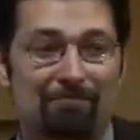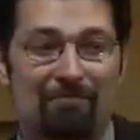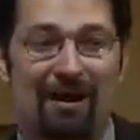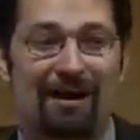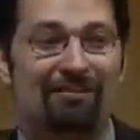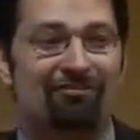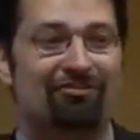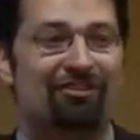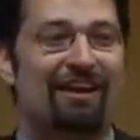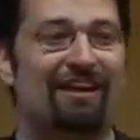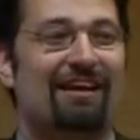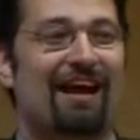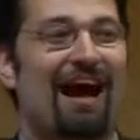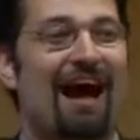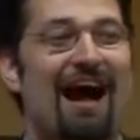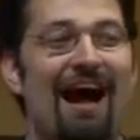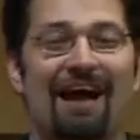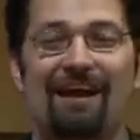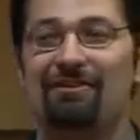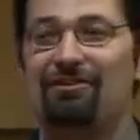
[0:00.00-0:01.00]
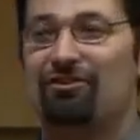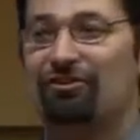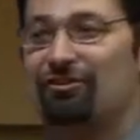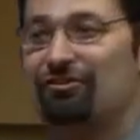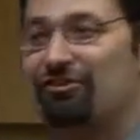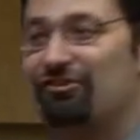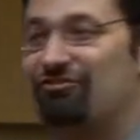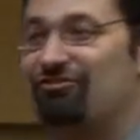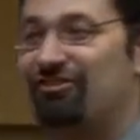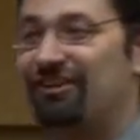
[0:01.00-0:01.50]
not saying to hide your
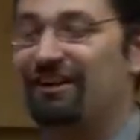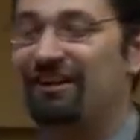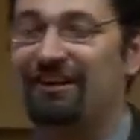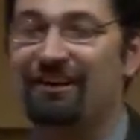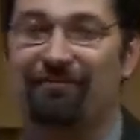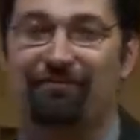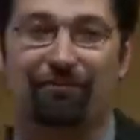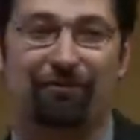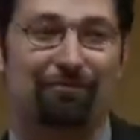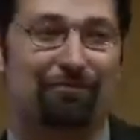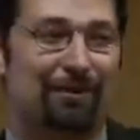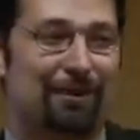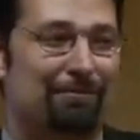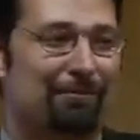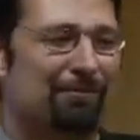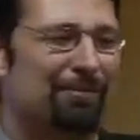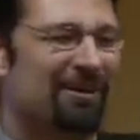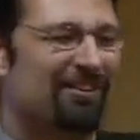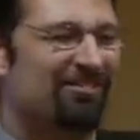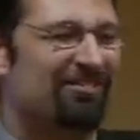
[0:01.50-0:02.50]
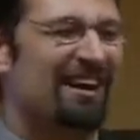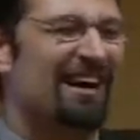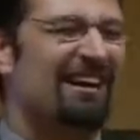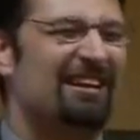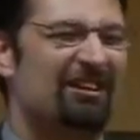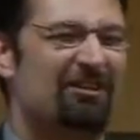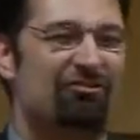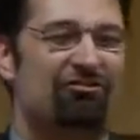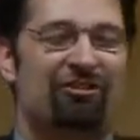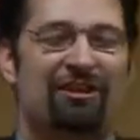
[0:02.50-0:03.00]
Christianity from people, but it's
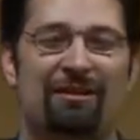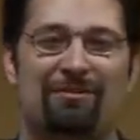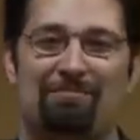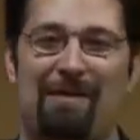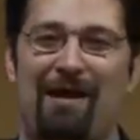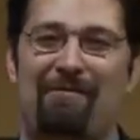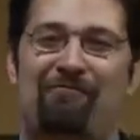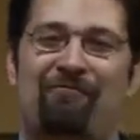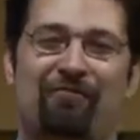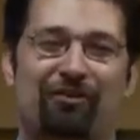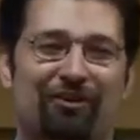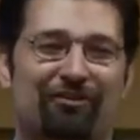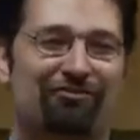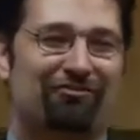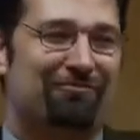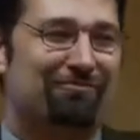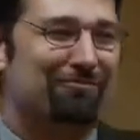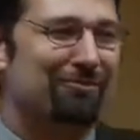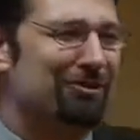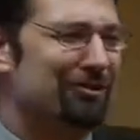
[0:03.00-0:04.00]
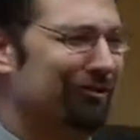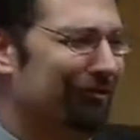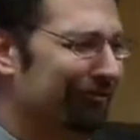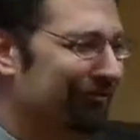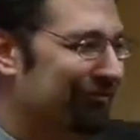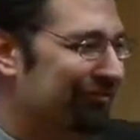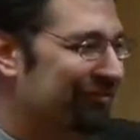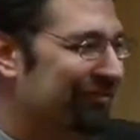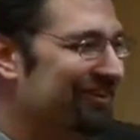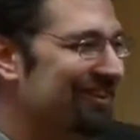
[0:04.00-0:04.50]
not usually my first
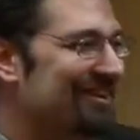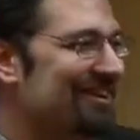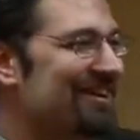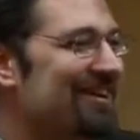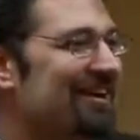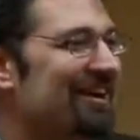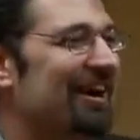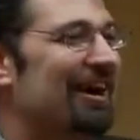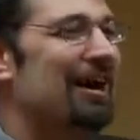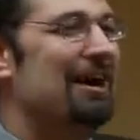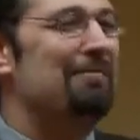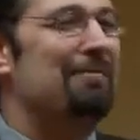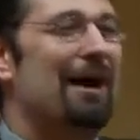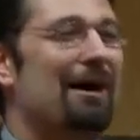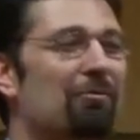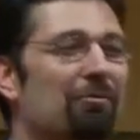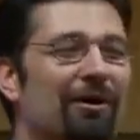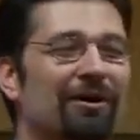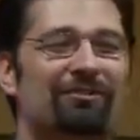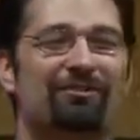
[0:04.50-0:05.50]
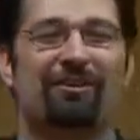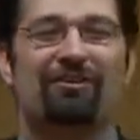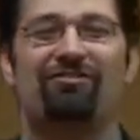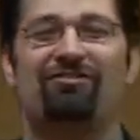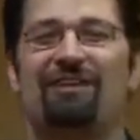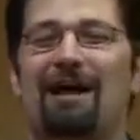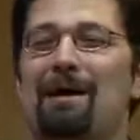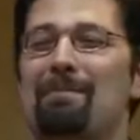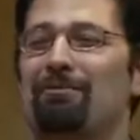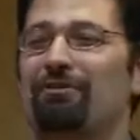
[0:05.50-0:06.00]
move. I want to
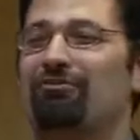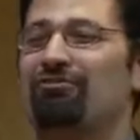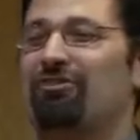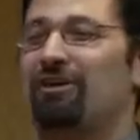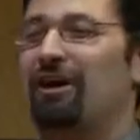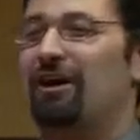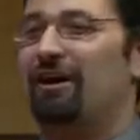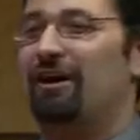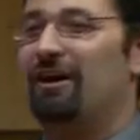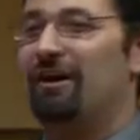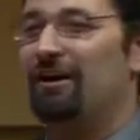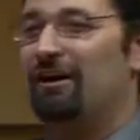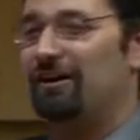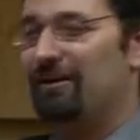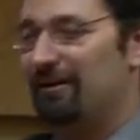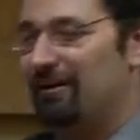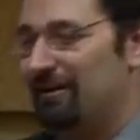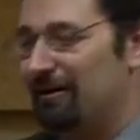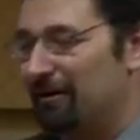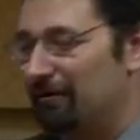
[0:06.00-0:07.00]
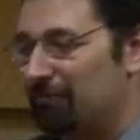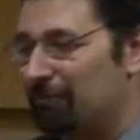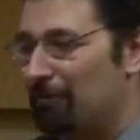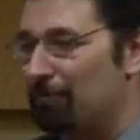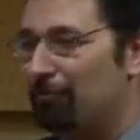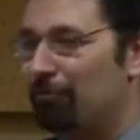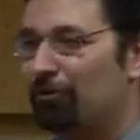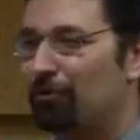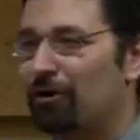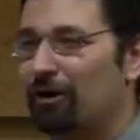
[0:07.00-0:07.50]
establish a
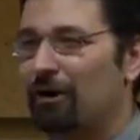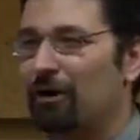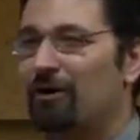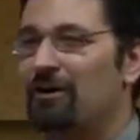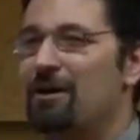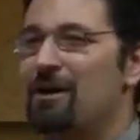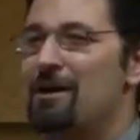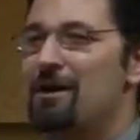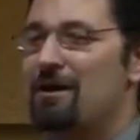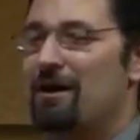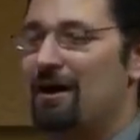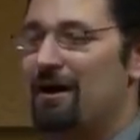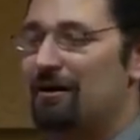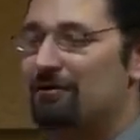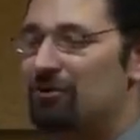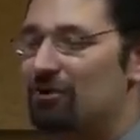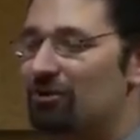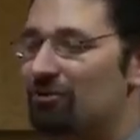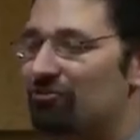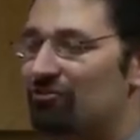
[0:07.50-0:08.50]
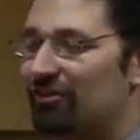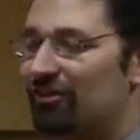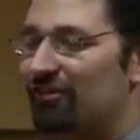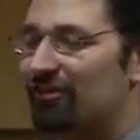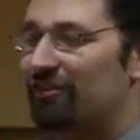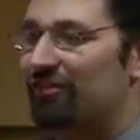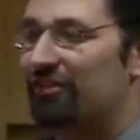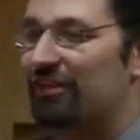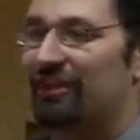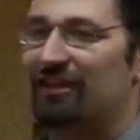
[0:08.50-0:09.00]
rapport using
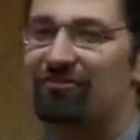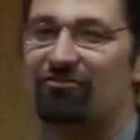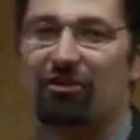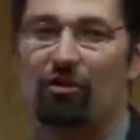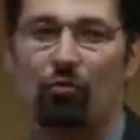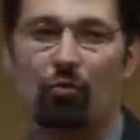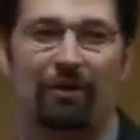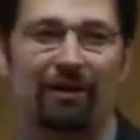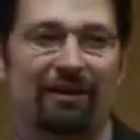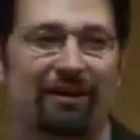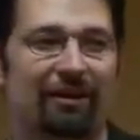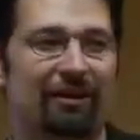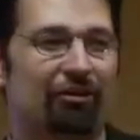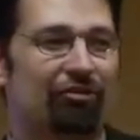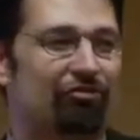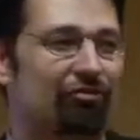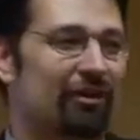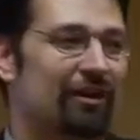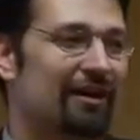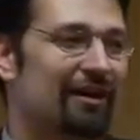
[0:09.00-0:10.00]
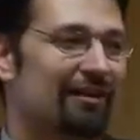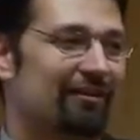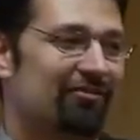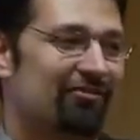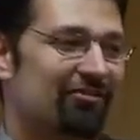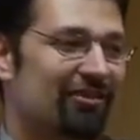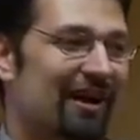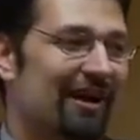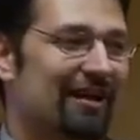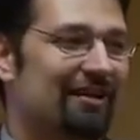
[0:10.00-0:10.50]
the things that we can agree on,
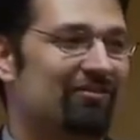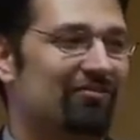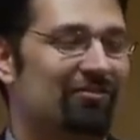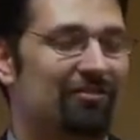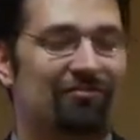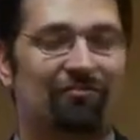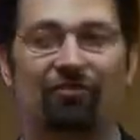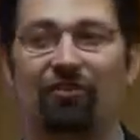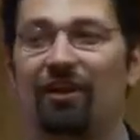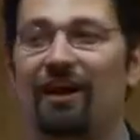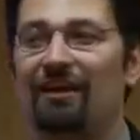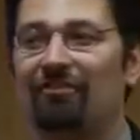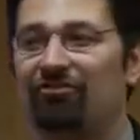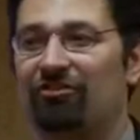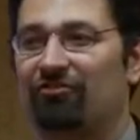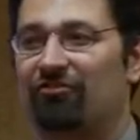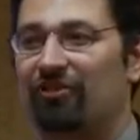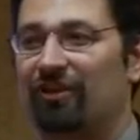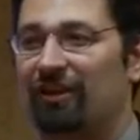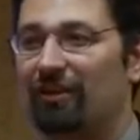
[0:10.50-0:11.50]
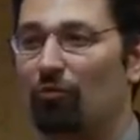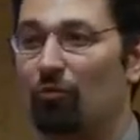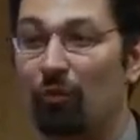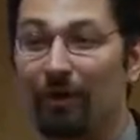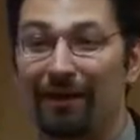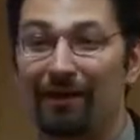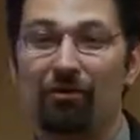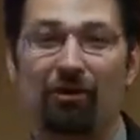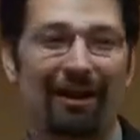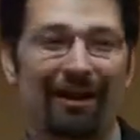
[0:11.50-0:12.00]
science and philosophy.
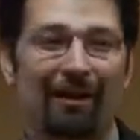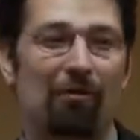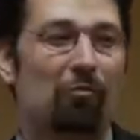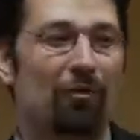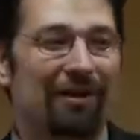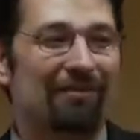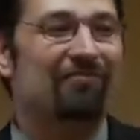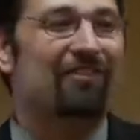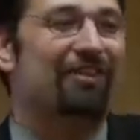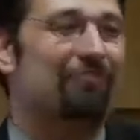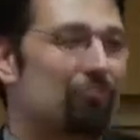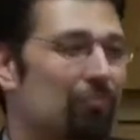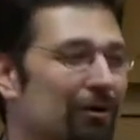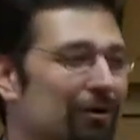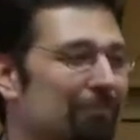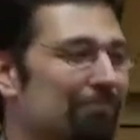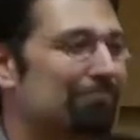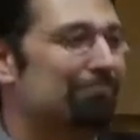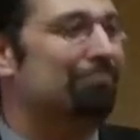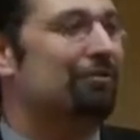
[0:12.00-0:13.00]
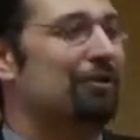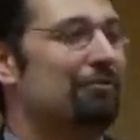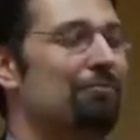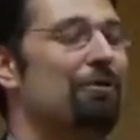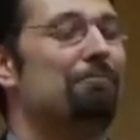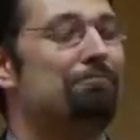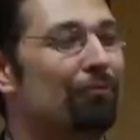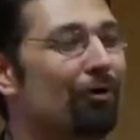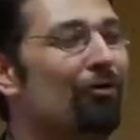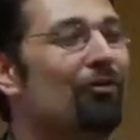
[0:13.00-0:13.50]

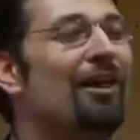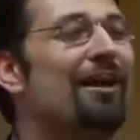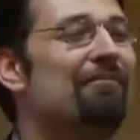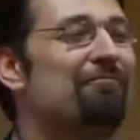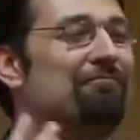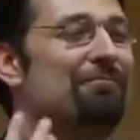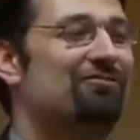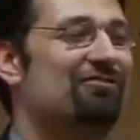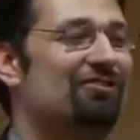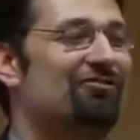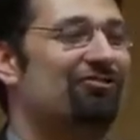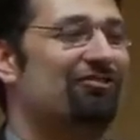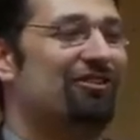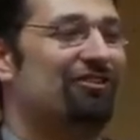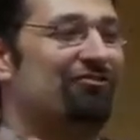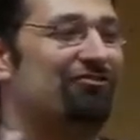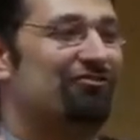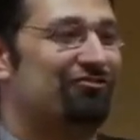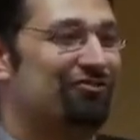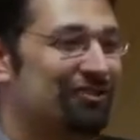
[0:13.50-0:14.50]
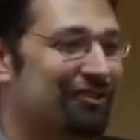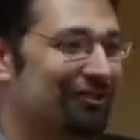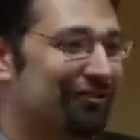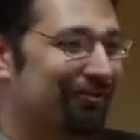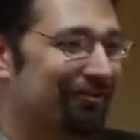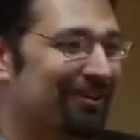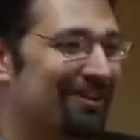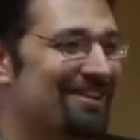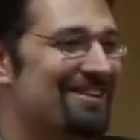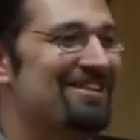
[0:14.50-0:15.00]
The pro-life position is
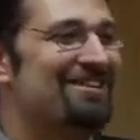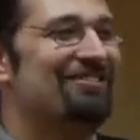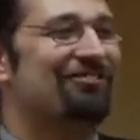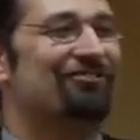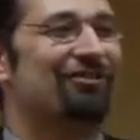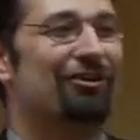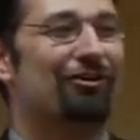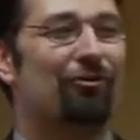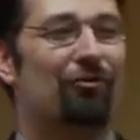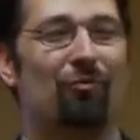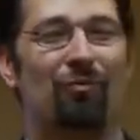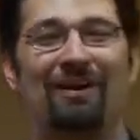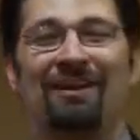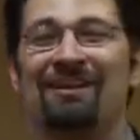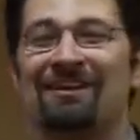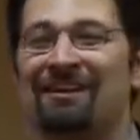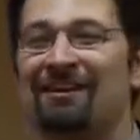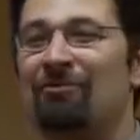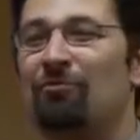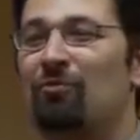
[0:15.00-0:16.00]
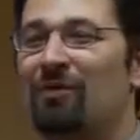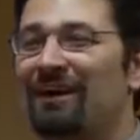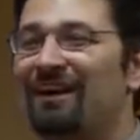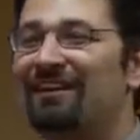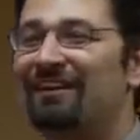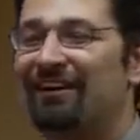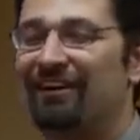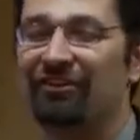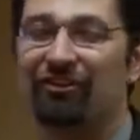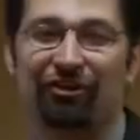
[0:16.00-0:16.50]
true, so we can
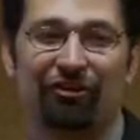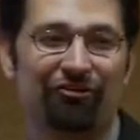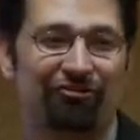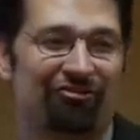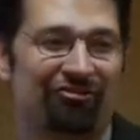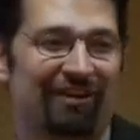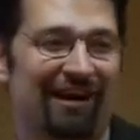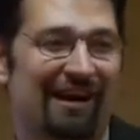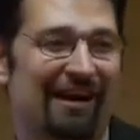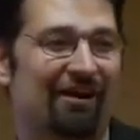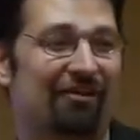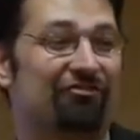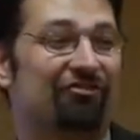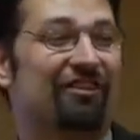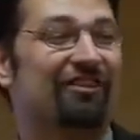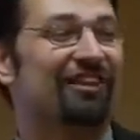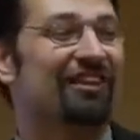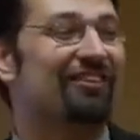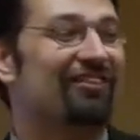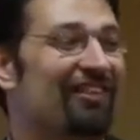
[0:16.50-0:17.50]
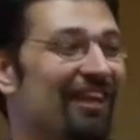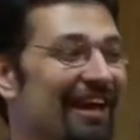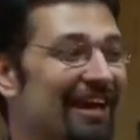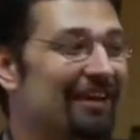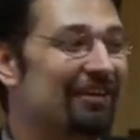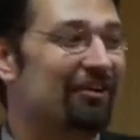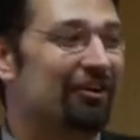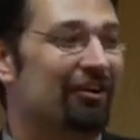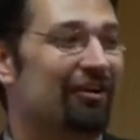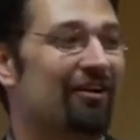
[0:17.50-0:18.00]
win on those grounds. And then
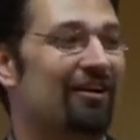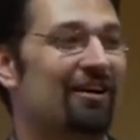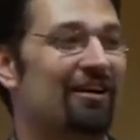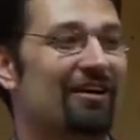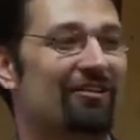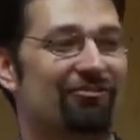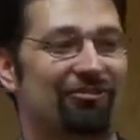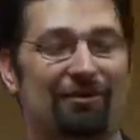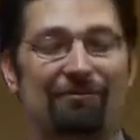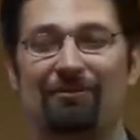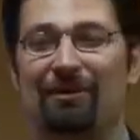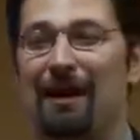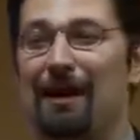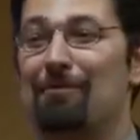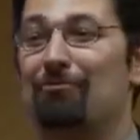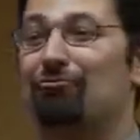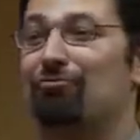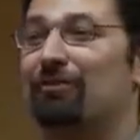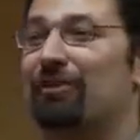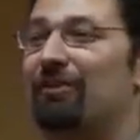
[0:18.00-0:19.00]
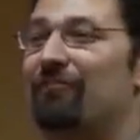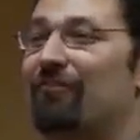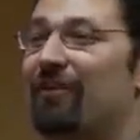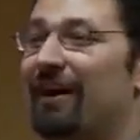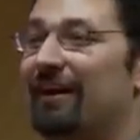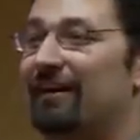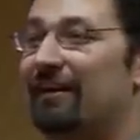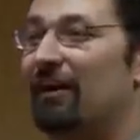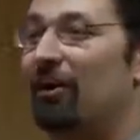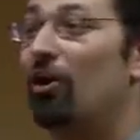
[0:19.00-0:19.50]
later, sometimes when they
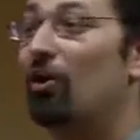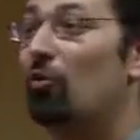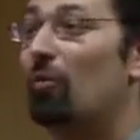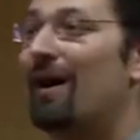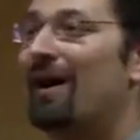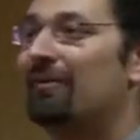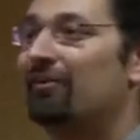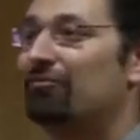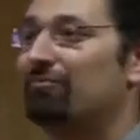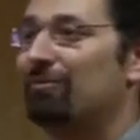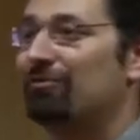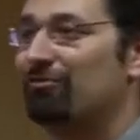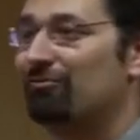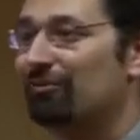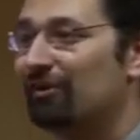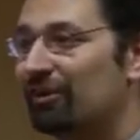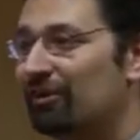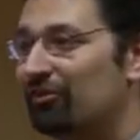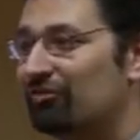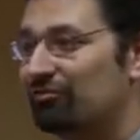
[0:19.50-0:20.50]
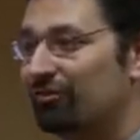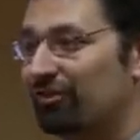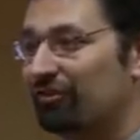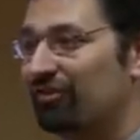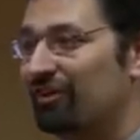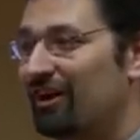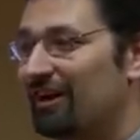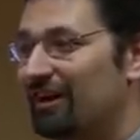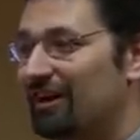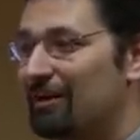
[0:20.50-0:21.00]
find out, oh wow, this person really knows what they're
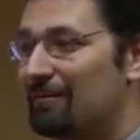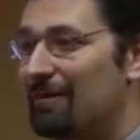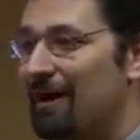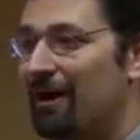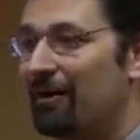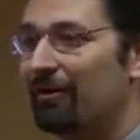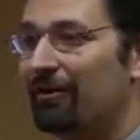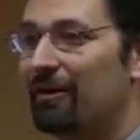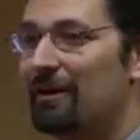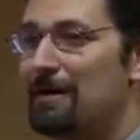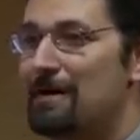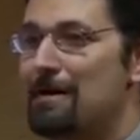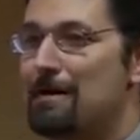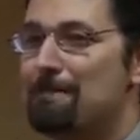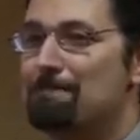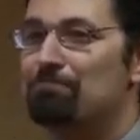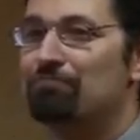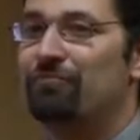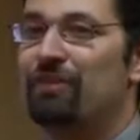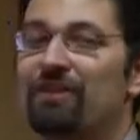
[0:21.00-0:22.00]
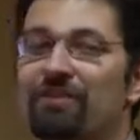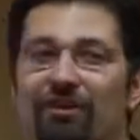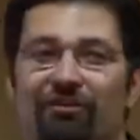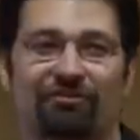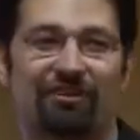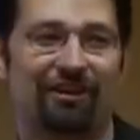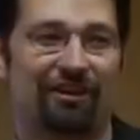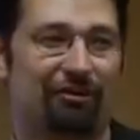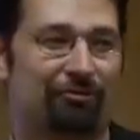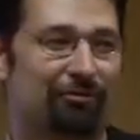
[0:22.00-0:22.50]
talking about, then they'll
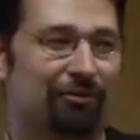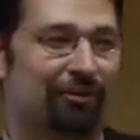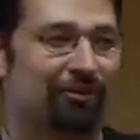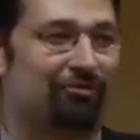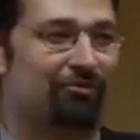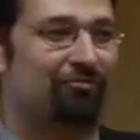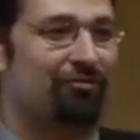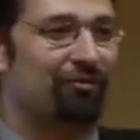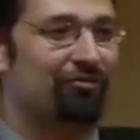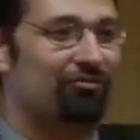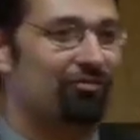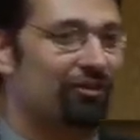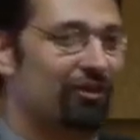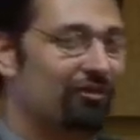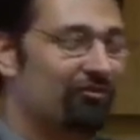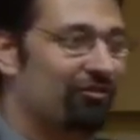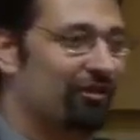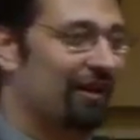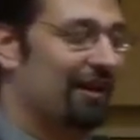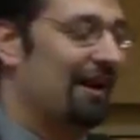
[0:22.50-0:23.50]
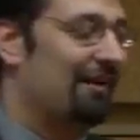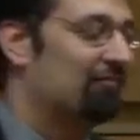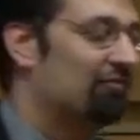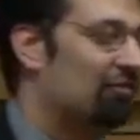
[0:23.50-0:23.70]
take your religious view seriously. And I